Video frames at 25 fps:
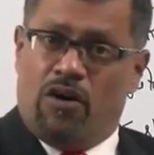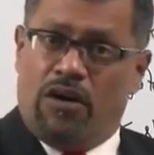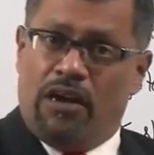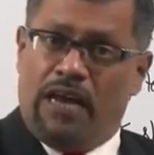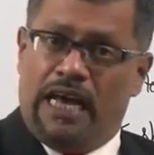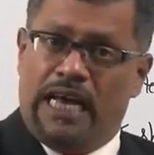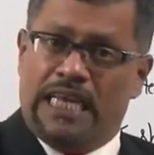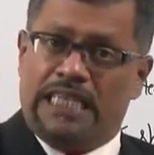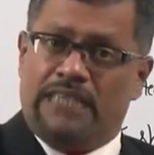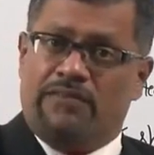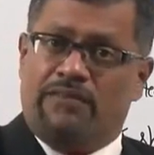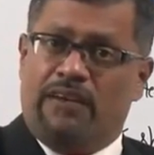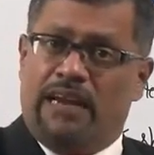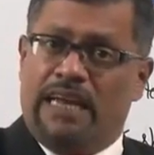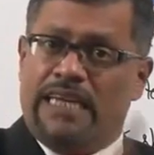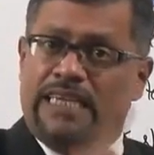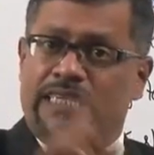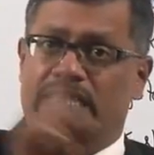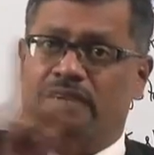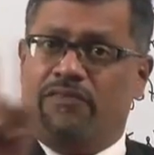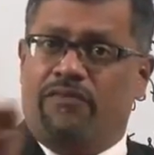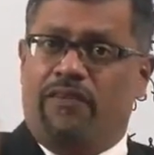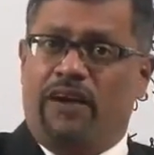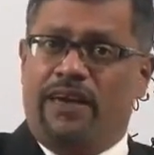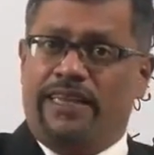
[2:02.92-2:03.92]
call as well
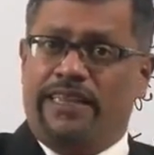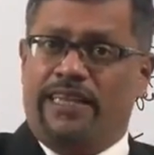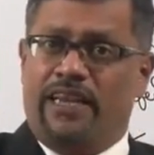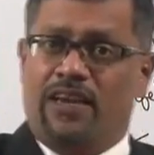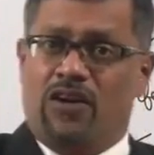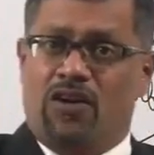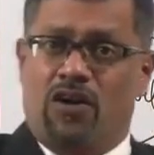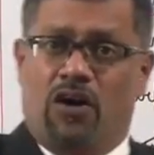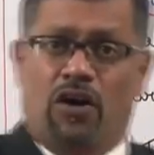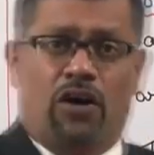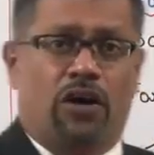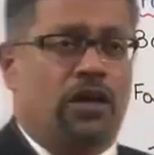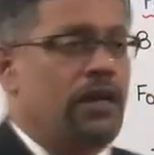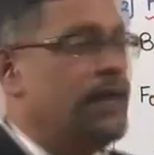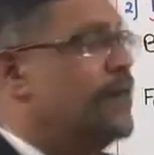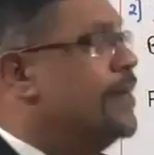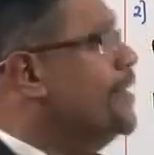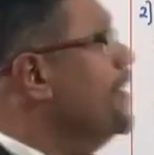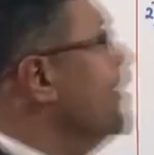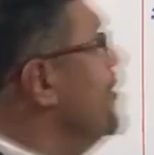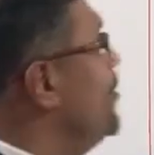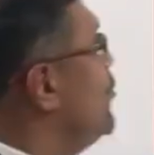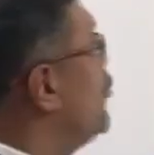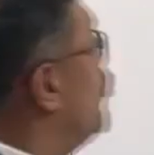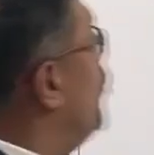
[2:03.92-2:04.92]
as the final
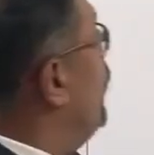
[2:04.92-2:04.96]
call.